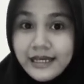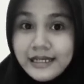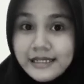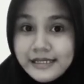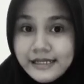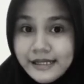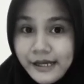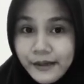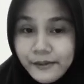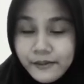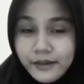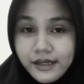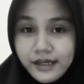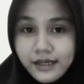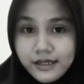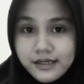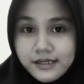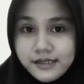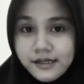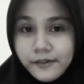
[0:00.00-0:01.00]
stem
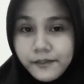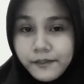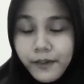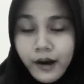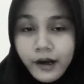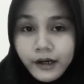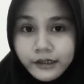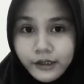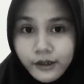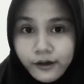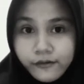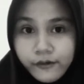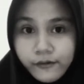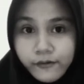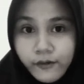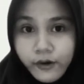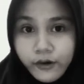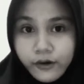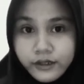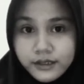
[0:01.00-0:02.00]
is a part of a
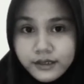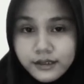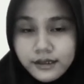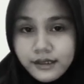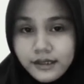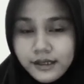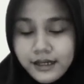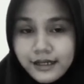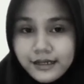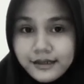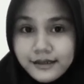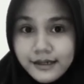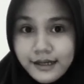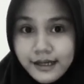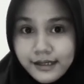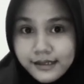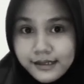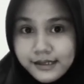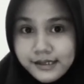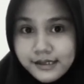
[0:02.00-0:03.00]
word
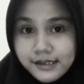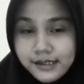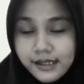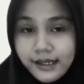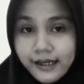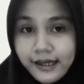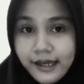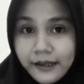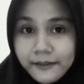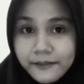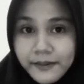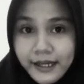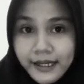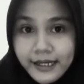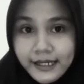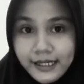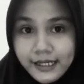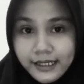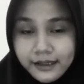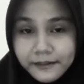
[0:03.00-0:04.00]
that can be
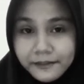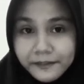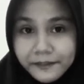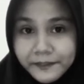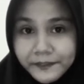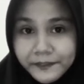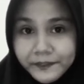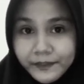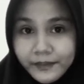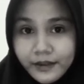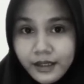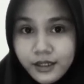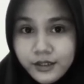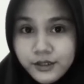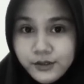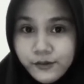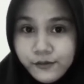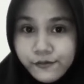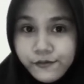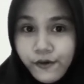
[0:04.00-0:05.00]
added
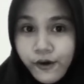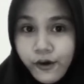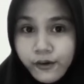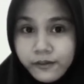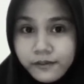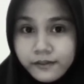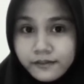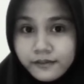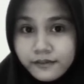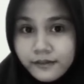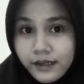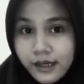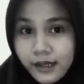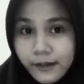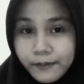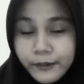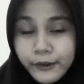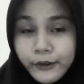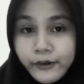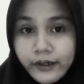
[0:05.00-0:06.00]
to form a
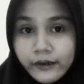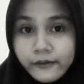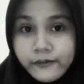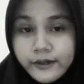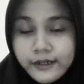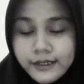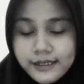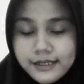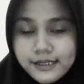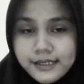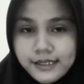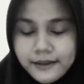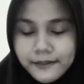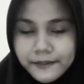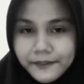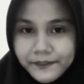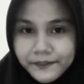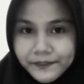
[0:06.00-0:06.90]
plural words.